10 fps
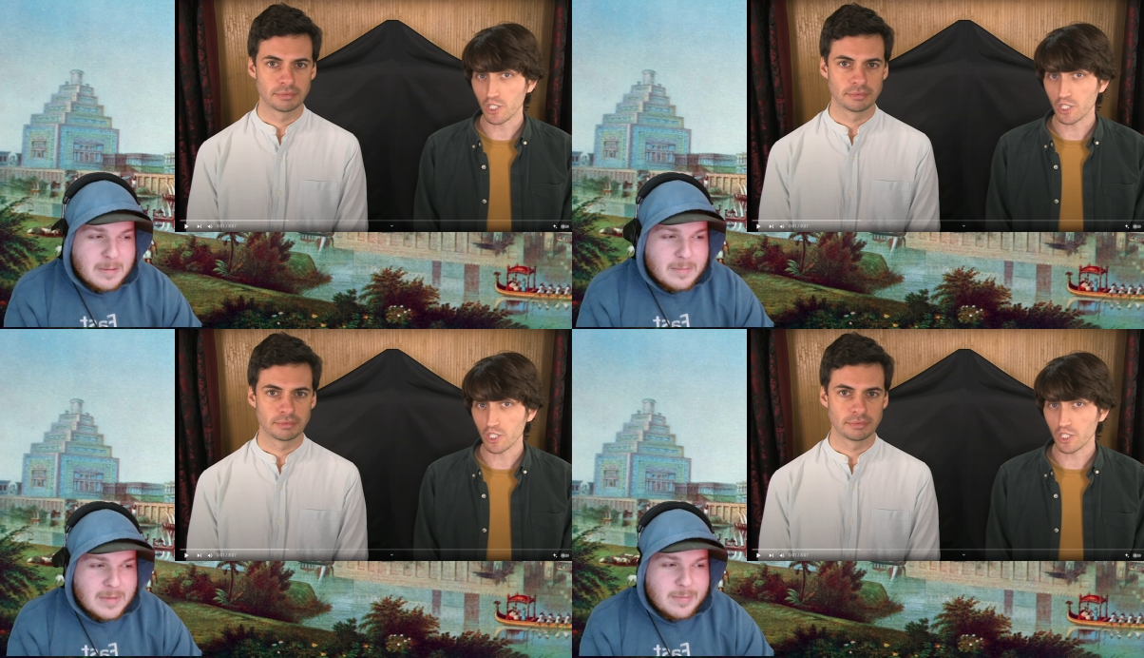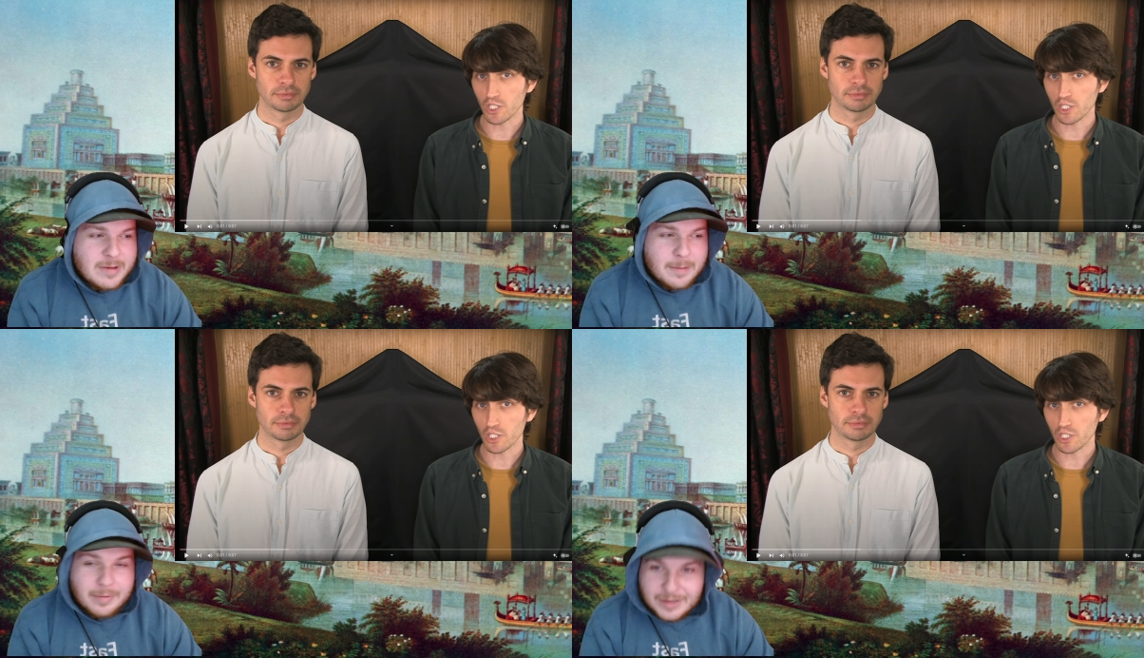Speaker 1: maybe
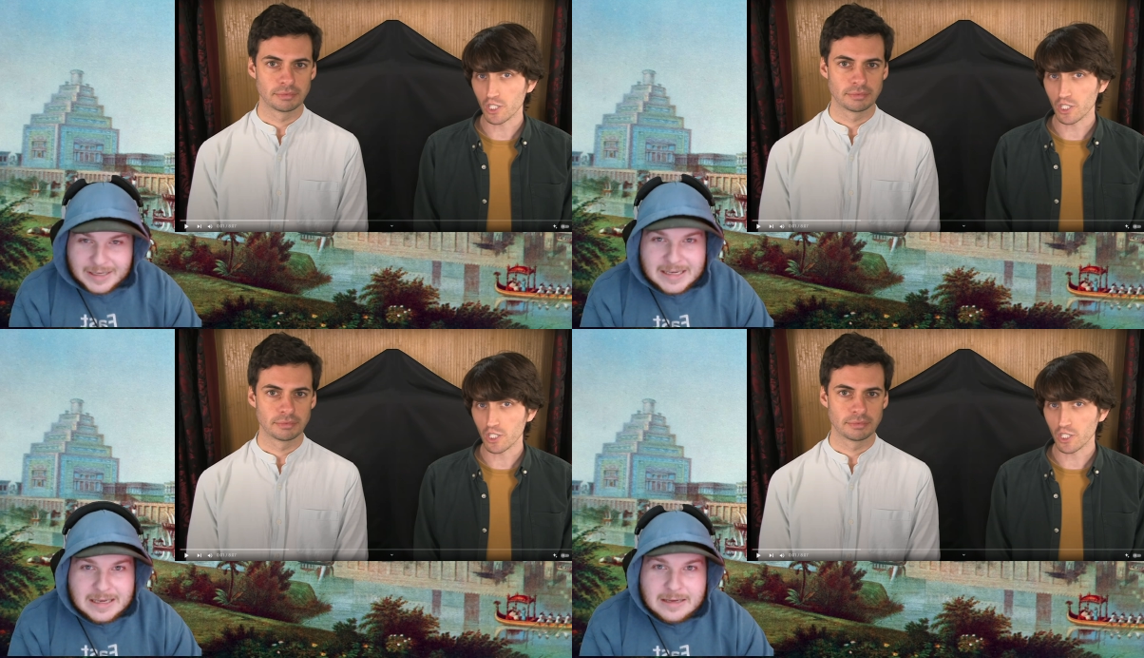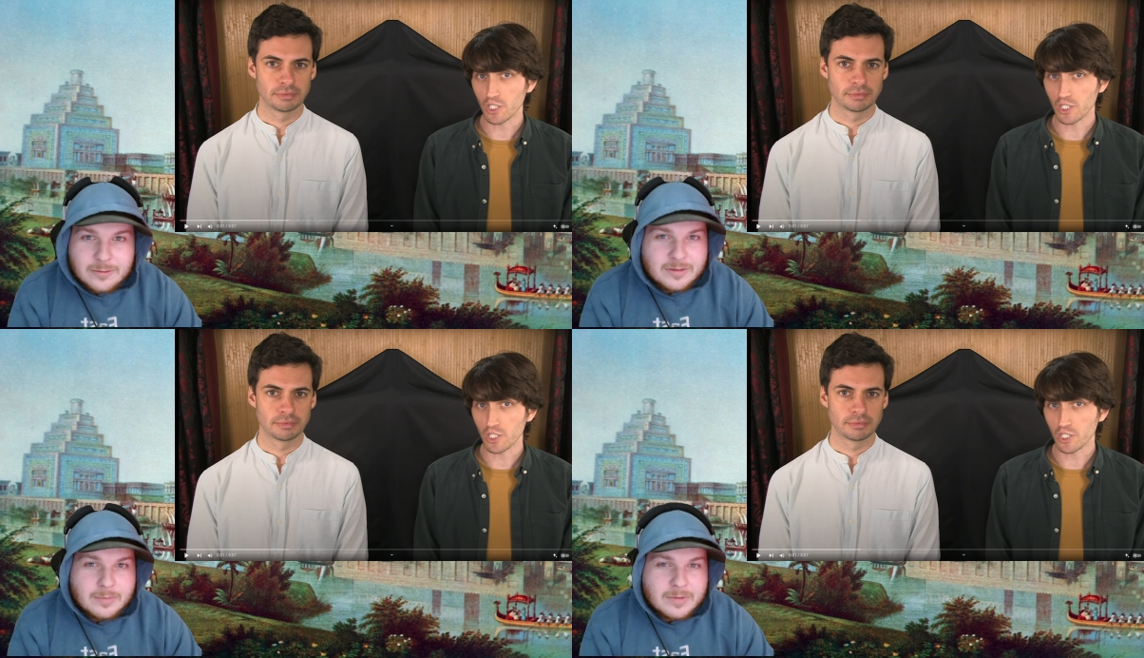a plague or
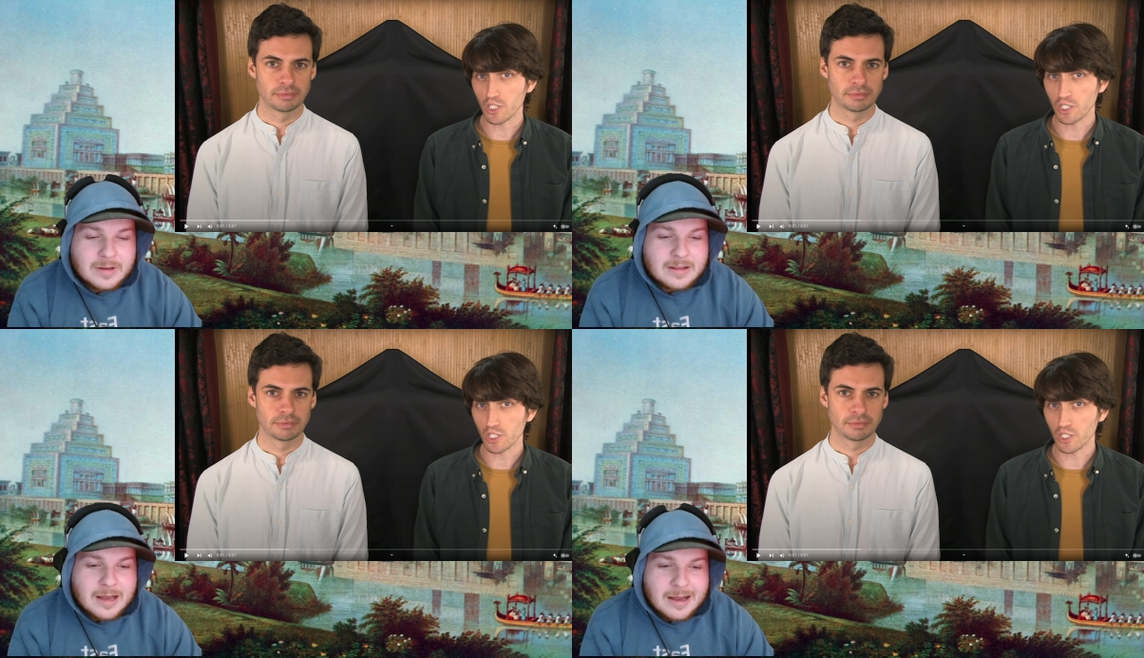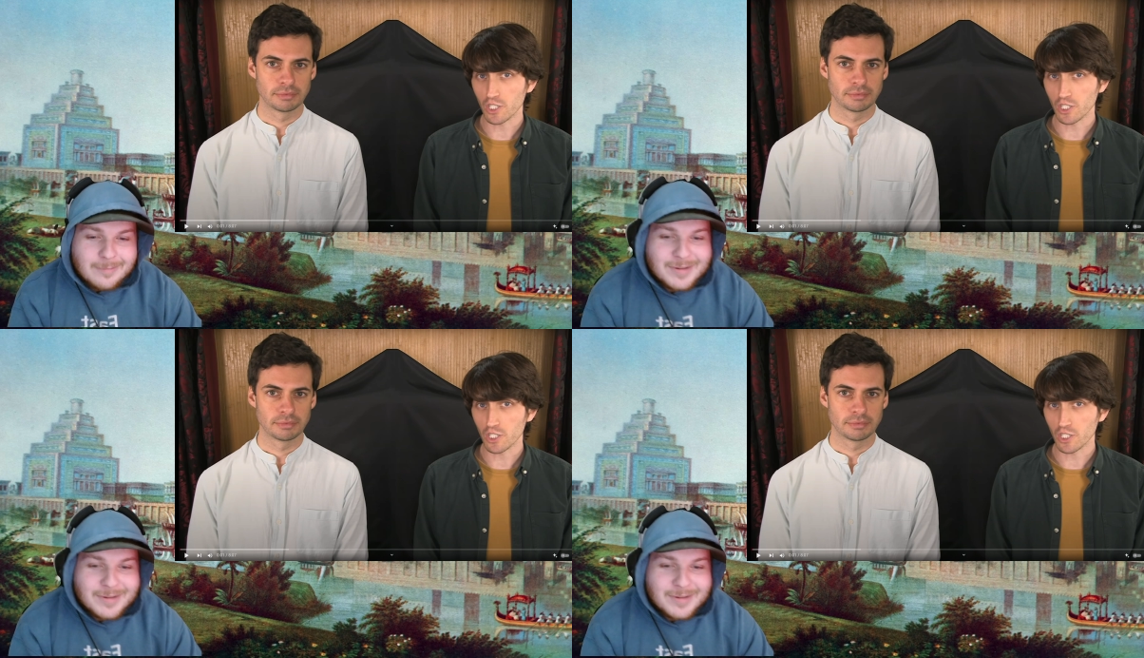something like that,